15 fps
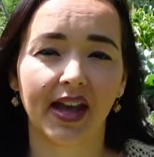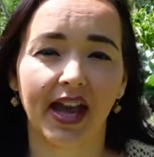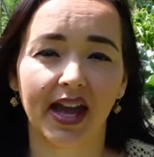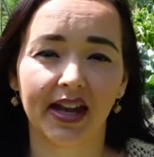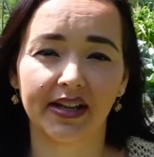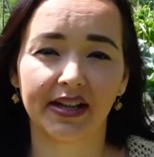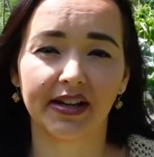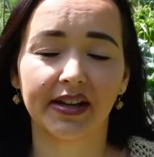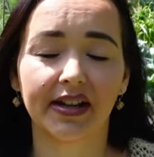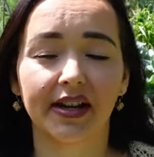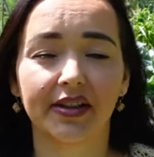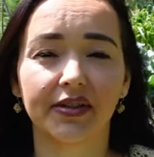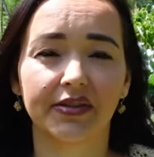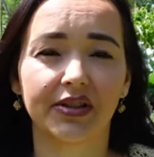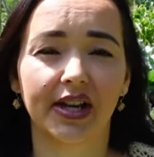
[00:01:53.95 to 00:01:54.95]
And
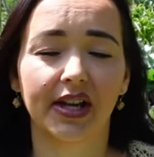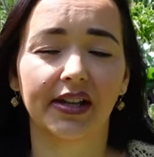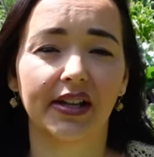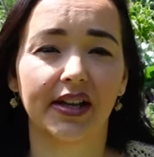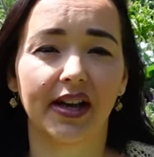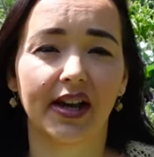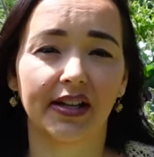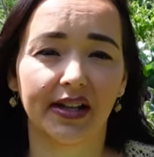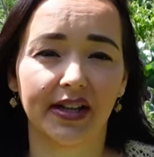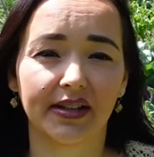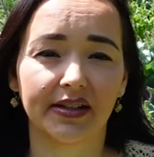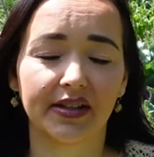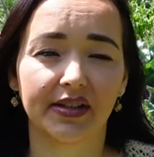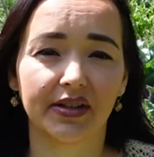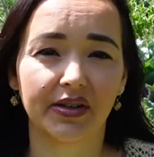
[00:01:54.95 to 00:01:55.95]
another jelly I
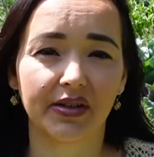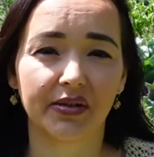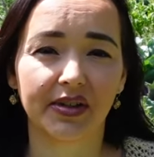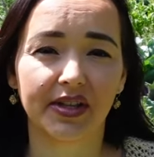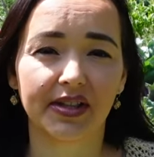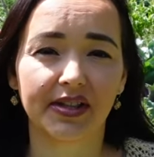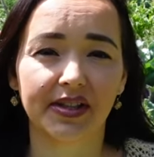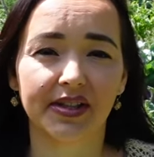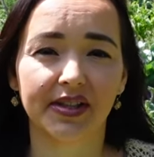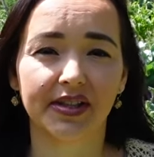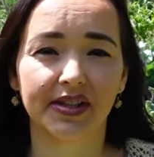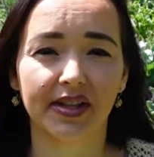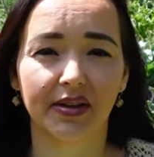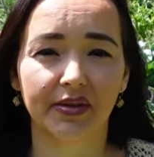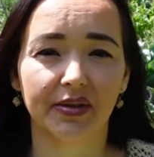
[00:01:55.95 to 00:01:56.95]
like to do, and this is a
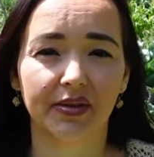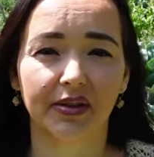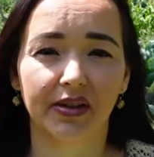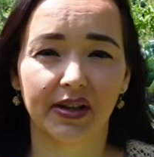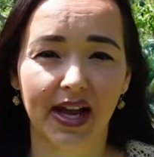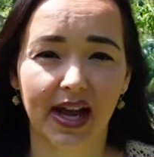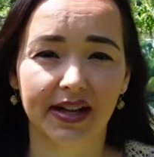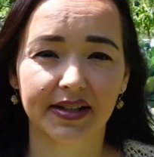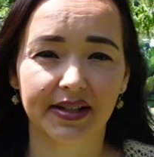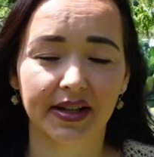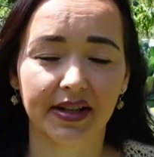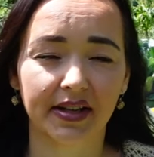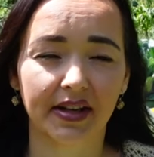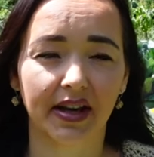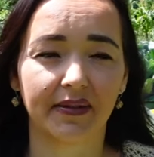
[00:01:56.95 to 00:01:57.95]
Southern
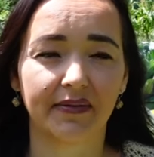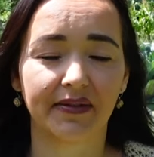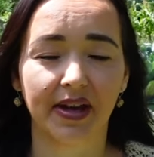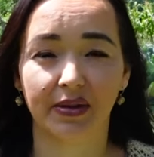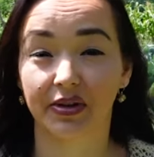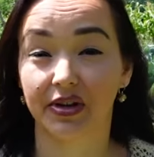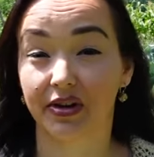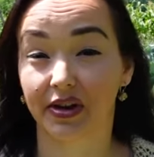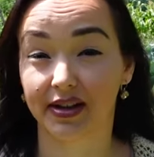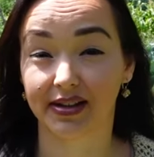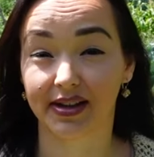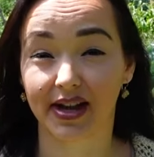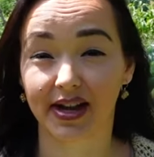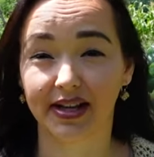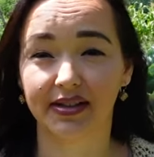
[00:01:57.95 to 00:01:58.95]
classic, I found it
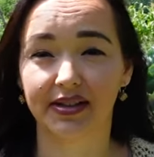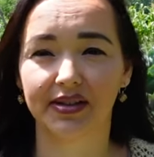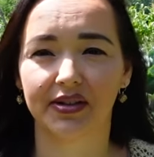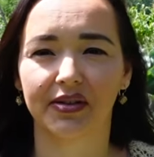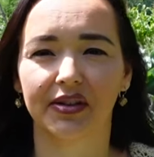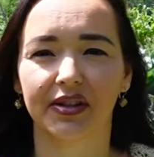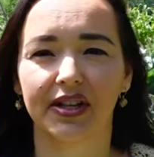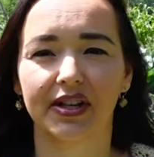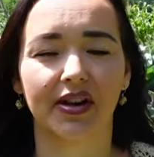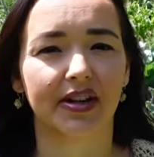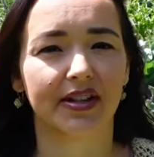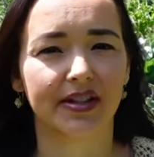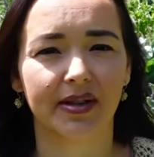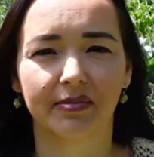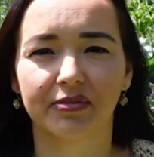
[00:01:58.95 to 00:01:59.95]
online, certainly
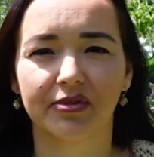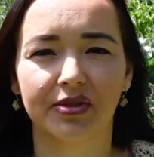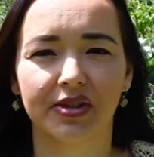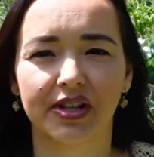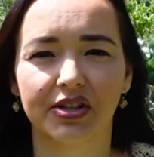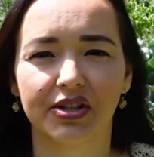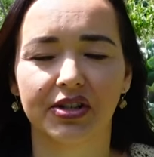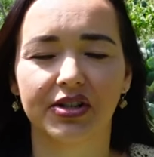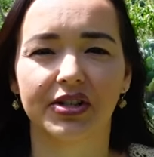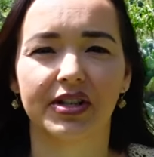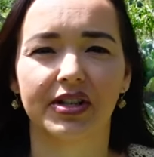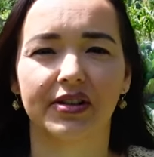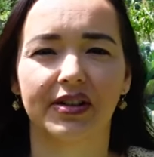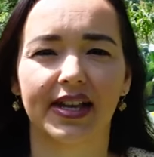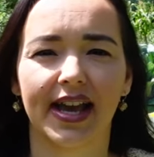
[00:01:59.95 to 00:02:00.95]
not something traditional
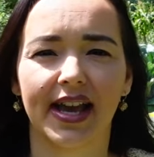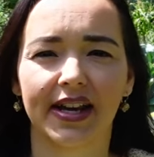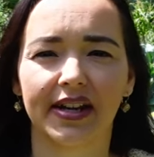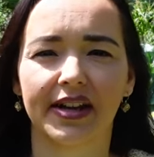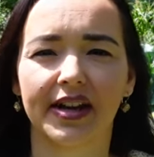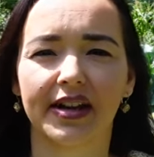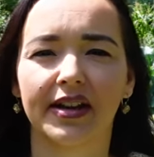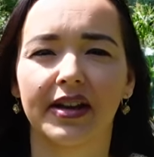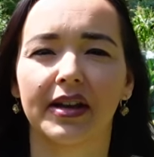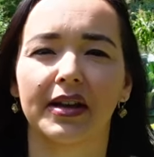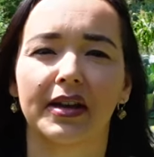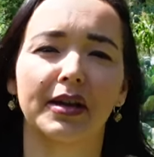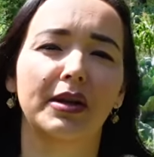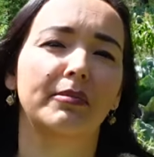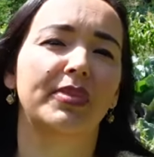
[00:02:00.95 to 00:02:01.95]
here in Canada,
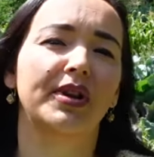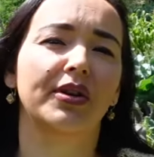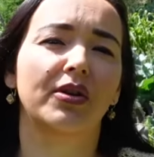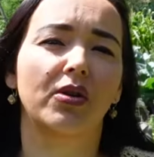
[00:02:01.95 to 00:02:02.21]
but a